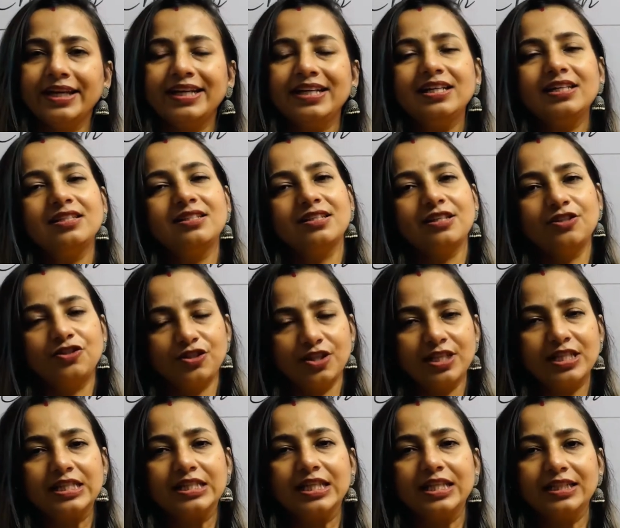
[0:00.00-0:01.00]
It
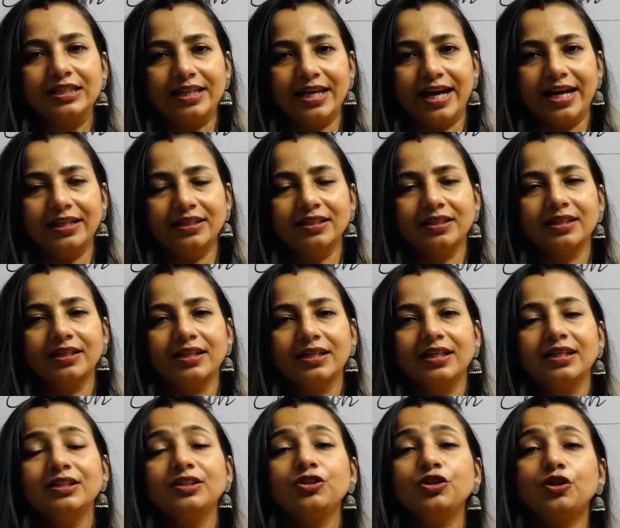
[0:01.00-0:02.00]
suggested that
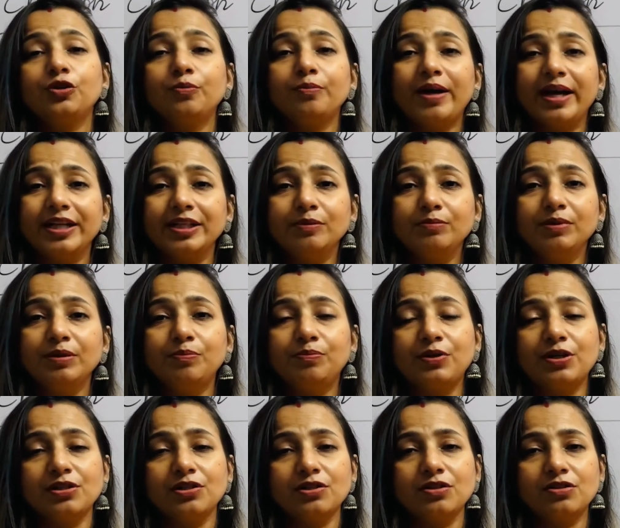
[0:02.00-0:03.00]
there might be
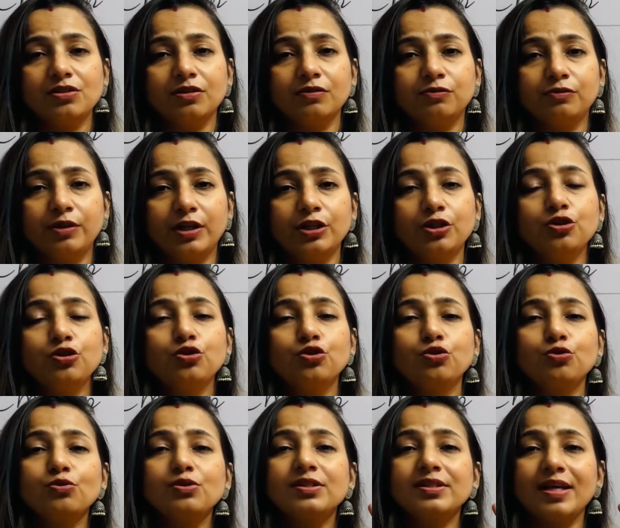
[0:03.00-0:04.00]
presence of what?
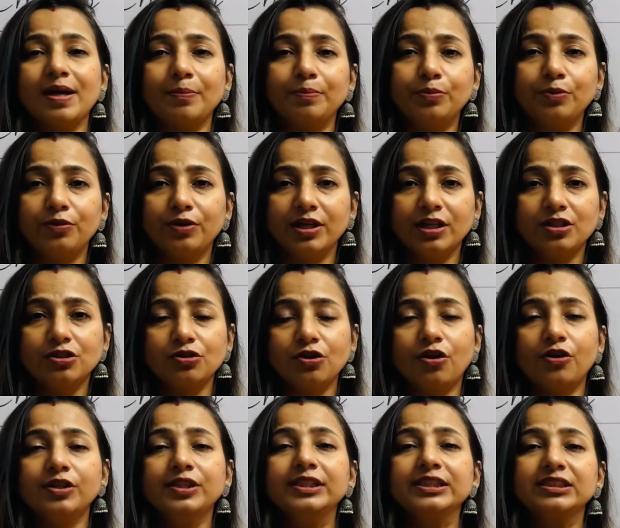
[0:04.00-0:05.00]
Two separate
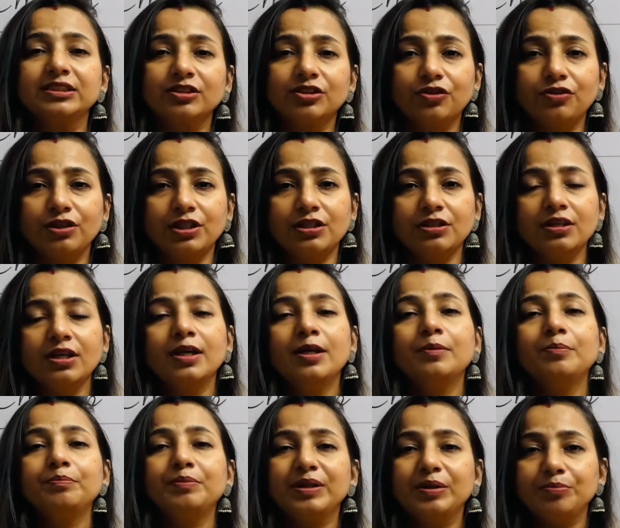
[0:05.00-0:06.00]
or discrete
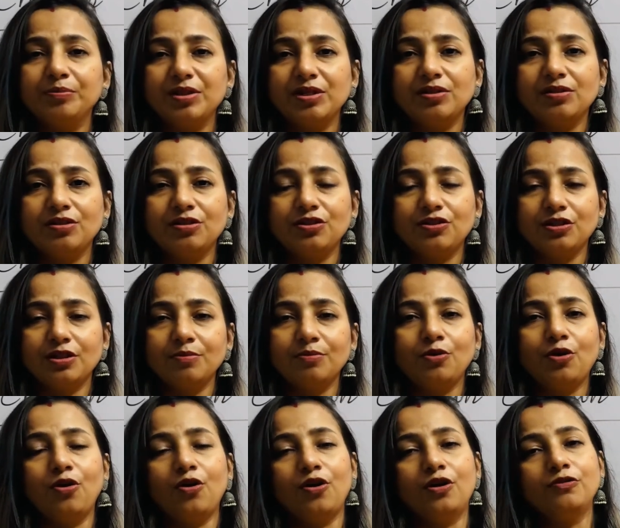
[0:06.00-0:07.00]
pigment system
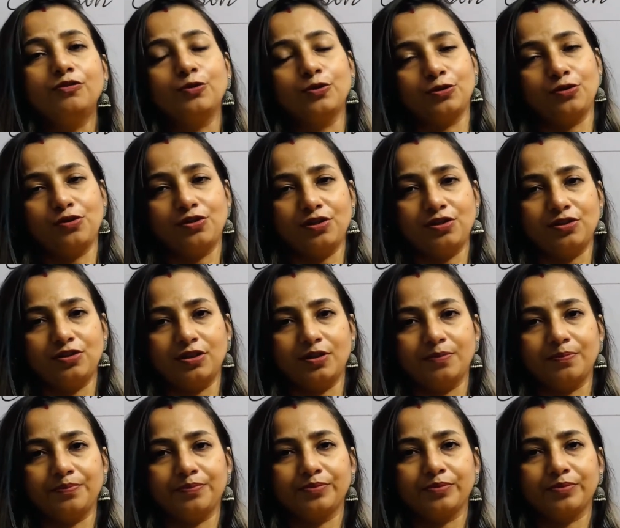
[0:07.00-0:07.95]
or photosystem.